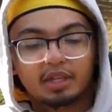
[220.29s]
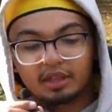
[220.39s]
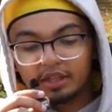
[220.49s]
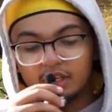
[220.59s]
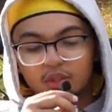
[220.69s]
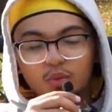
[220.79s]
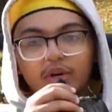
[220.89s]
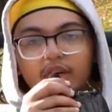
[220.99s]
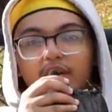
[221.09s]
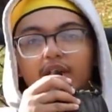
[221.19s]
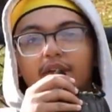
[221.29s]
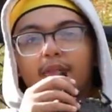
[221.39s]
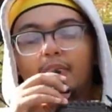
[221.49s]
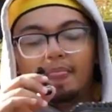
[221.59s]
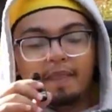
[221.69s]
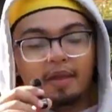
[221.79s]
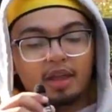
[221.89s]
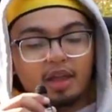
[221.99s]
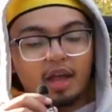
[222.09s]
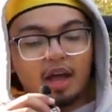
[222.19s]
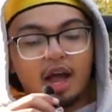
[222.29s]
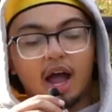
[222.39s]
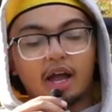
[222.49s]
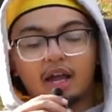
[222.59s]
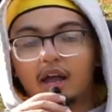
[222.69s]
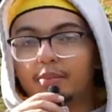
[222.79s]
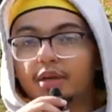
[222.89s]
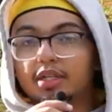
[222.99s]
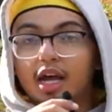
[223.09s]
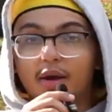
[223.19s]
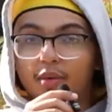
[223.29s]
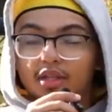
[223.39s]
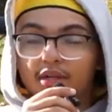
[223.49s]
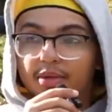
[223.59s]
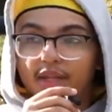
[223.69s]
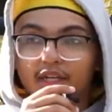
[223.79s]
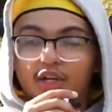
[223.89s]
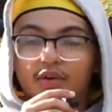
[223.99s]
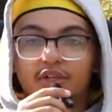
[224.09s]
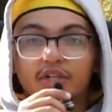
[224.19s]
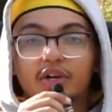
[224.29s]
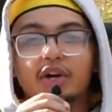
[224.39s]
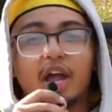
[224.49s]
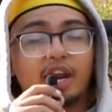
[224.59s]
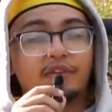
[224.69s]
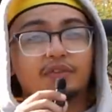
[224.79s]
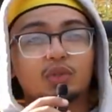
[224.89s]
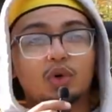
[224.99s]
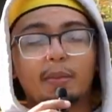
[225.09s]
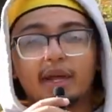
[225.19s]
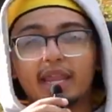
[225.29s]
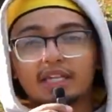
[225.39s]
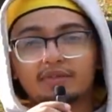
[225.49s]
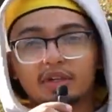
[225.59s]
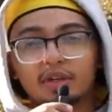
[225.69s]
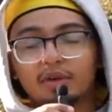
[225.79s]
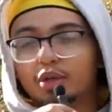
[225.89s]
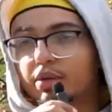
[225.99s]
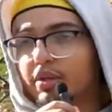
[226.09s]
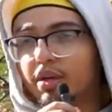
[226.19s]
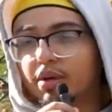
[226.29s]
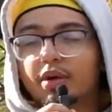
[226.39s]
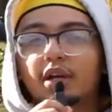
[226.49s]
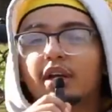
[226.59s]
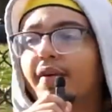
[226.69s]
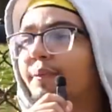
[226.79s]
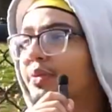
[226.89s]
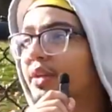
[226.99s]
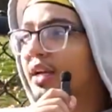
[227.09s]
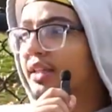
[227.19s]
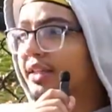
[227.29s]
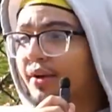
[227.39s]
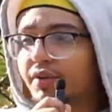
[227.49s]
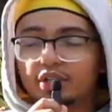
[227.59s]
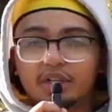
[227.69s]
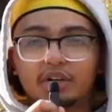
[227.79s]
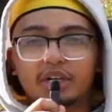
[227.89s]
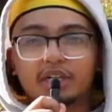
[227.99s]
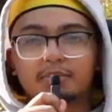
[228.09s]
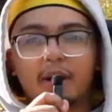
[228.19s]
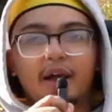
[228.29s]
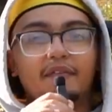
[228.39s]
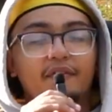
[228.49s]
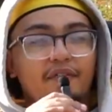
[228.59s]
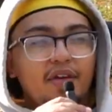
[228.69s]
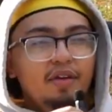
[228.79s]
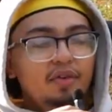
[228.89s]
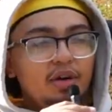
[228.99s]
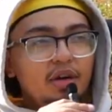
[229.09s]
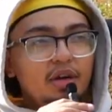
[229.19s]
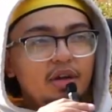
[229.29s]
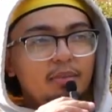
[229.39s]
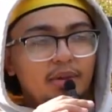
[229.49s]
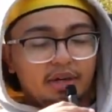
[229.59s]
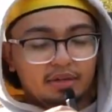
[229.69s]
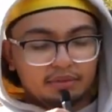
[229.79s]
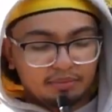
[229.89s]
This one I got because I wanted to be like Derek Jeter. And if you saw in my last video, you would know Derek Jeter is my favorite player.